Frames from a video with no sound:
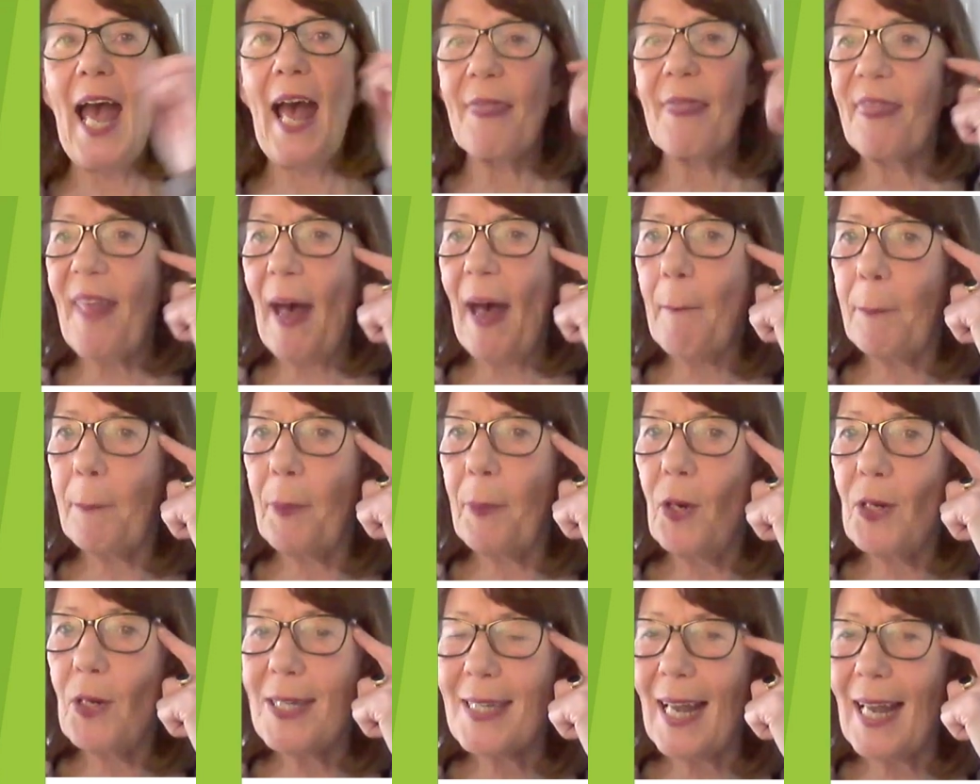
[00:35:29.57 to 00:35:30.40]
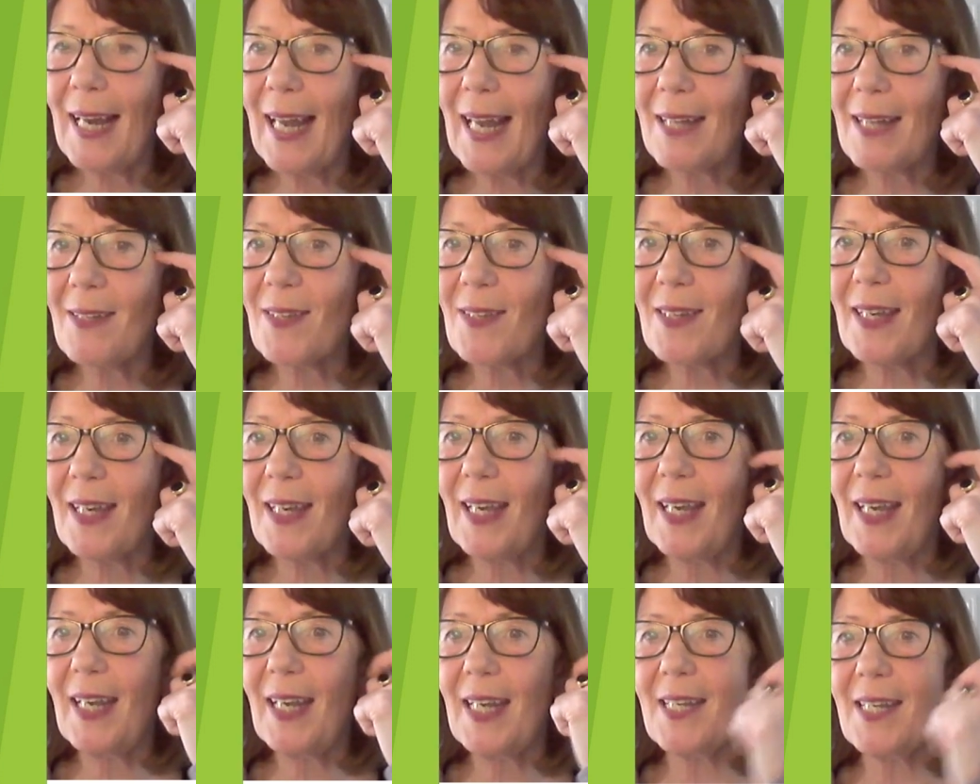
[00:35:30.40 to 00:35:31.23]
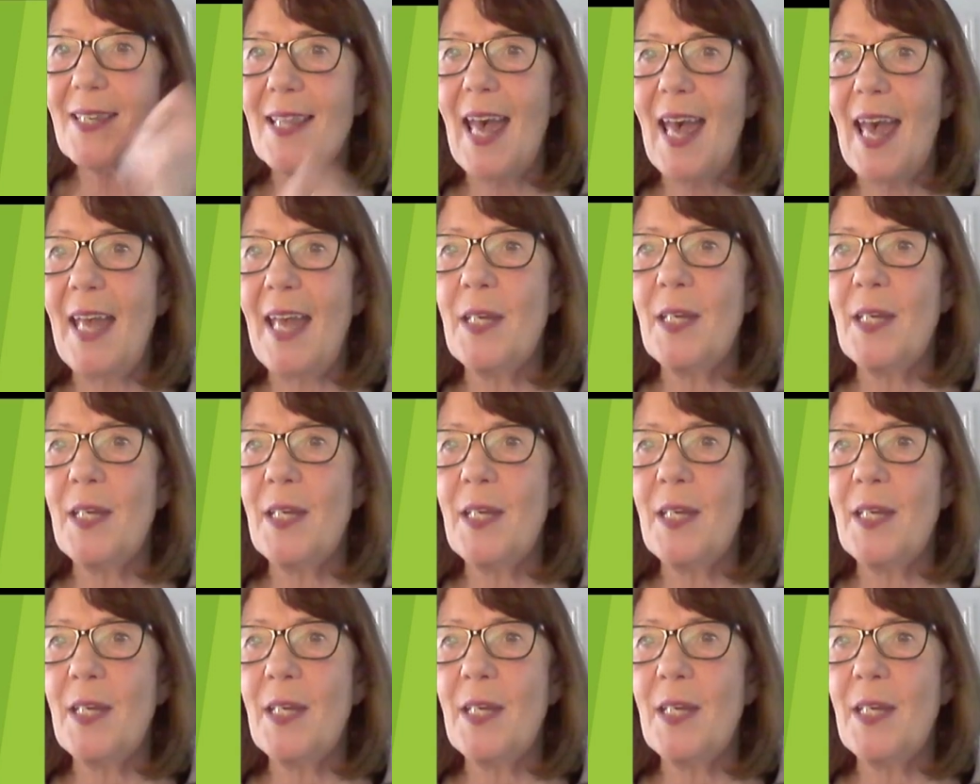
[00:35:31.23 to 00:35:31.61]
At that point, I'll ask, is there